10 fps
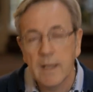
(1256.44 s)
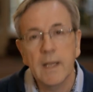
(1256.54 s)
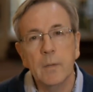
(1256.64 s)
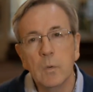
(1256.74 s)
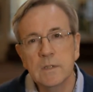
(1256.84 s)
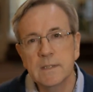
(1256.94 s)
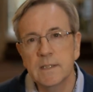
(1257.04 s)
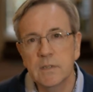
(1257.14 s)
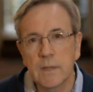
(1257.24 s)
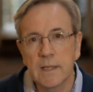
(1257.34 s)
He
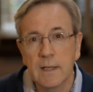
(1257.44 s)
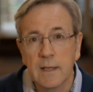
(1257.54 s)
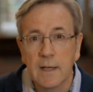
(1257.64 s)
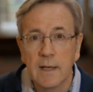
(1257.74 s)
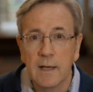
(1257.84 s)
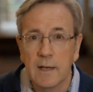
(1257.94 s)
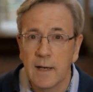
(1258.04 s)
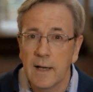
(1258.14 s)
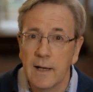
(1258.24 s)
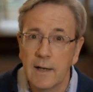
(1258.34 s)
wanted
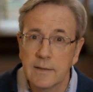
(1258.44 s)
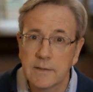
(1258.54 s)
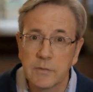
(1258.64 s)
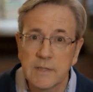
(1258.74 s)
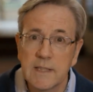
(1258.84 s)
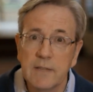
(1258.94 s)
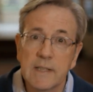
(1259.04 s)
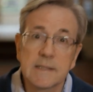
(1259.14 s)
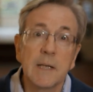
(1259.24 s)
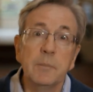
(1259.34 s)
to receive
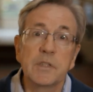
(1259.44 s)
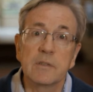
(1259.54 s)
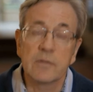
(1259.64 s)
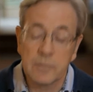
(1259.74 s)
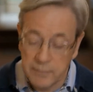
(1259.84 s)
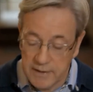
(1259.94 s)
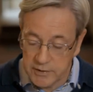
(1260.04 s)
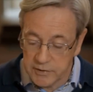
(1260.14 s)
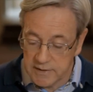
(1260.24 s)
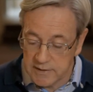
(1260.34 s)
exemption from
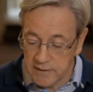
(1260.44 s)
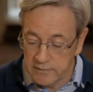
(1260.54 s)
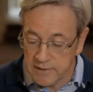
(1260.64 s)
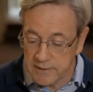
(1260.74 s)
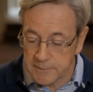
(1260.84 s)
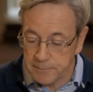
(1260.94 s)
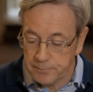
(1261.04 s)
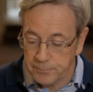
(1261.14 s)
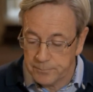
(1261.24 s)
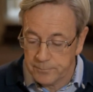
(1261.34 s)
military service.
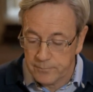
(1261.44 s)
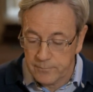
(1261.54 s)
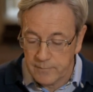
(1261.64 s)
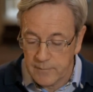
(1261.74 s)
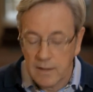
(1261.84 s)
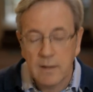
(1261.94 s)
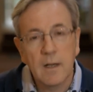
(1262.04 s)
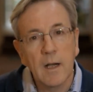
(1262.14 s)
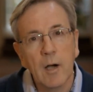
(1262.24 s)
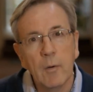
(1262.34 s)

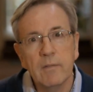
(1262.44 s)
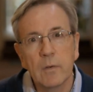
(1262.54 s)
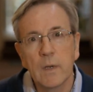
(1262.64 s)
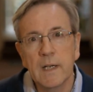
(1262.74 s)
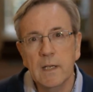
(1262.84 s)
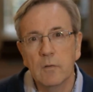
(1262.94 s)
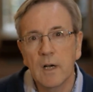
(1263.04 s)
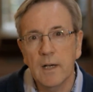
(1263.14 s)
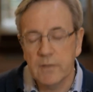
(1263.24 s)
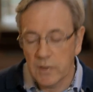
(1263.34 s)
However, when he
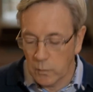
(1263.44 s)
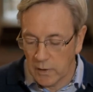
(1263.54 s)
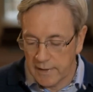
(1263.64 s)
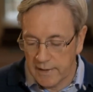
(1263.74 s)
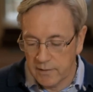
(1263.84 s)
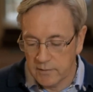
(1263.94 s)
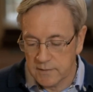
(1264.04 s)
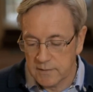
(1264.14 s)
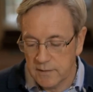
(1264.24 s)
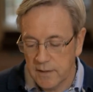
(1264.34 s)
arrived at the White
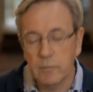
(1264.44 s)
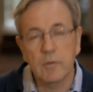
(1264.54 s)
House, he